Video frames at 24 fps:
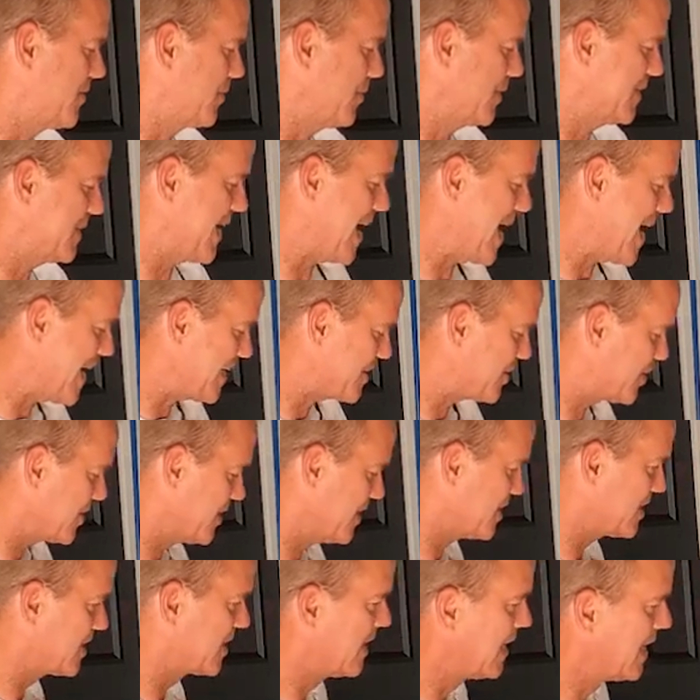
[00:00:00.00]
me to
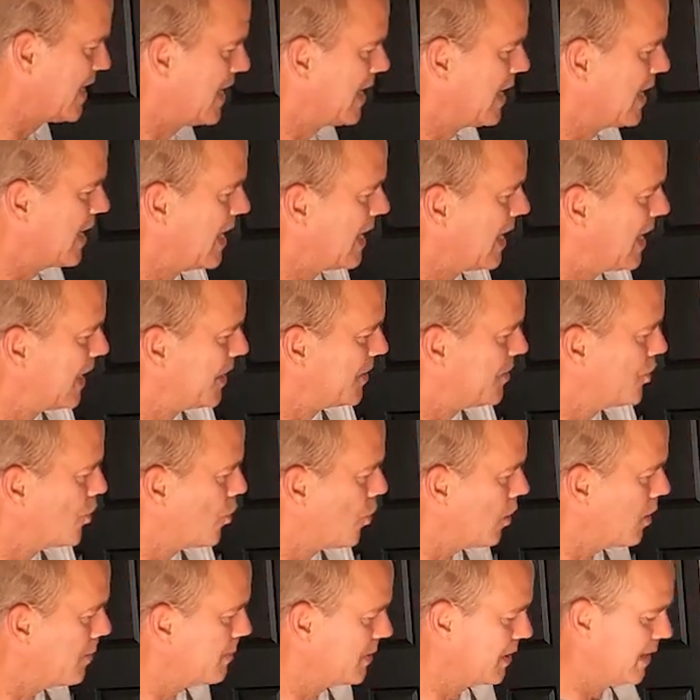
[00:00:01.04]
attach this.
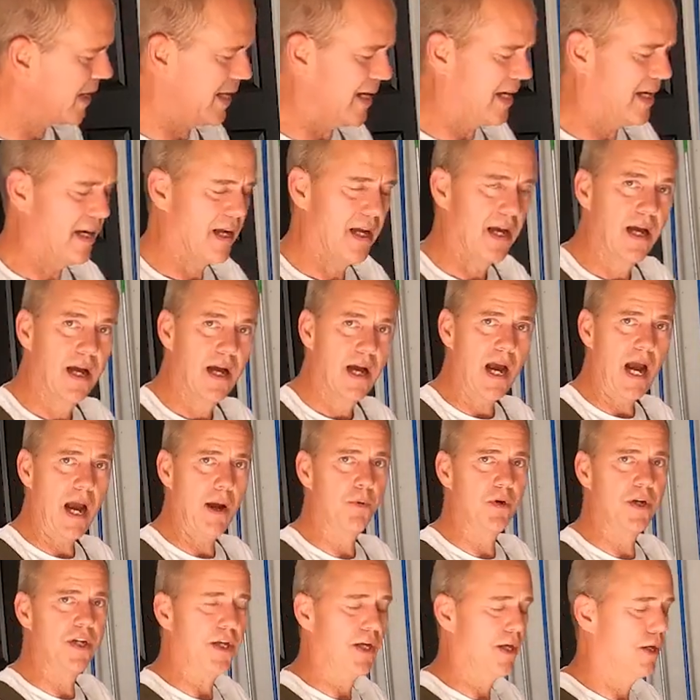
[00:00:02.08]
Normally,
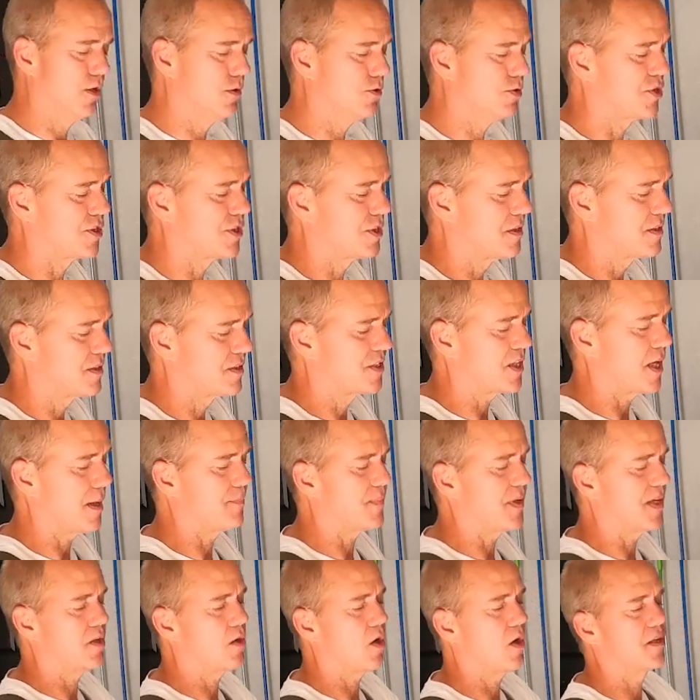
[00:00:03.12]
I would use
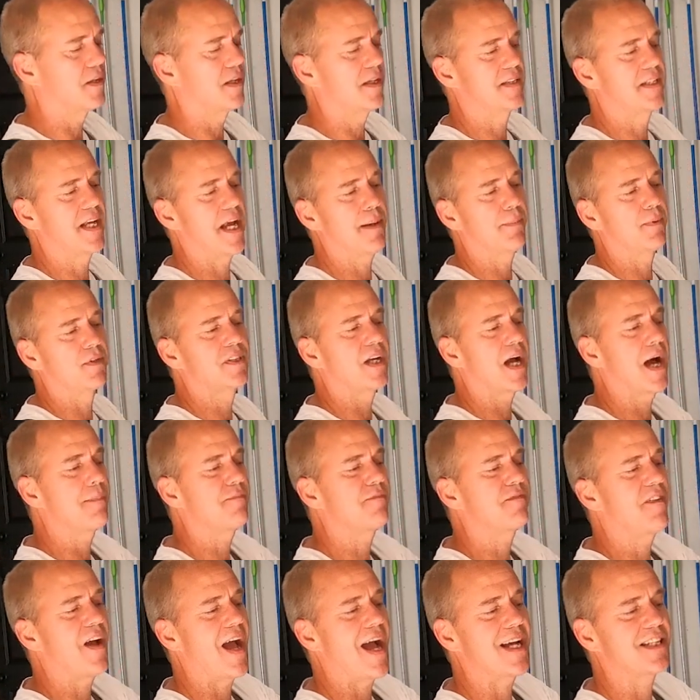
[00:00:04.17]
something called a
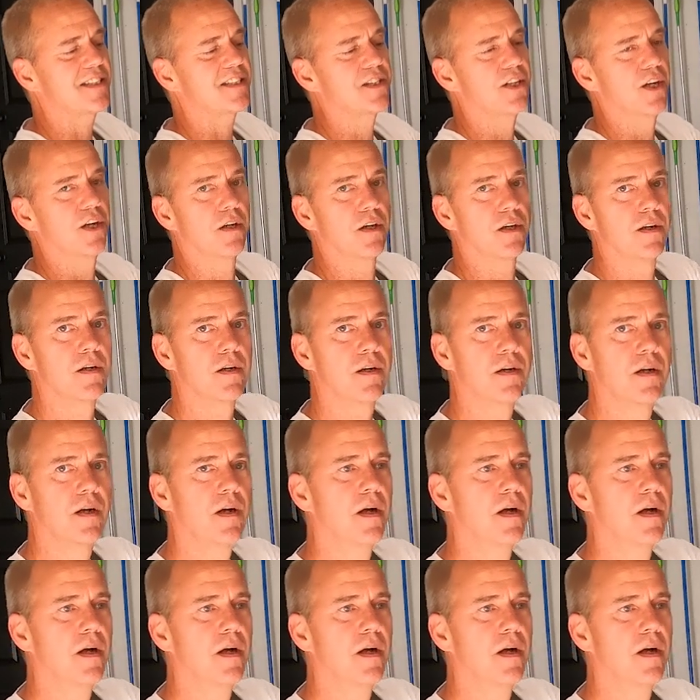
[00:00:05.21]
tabletop fastener.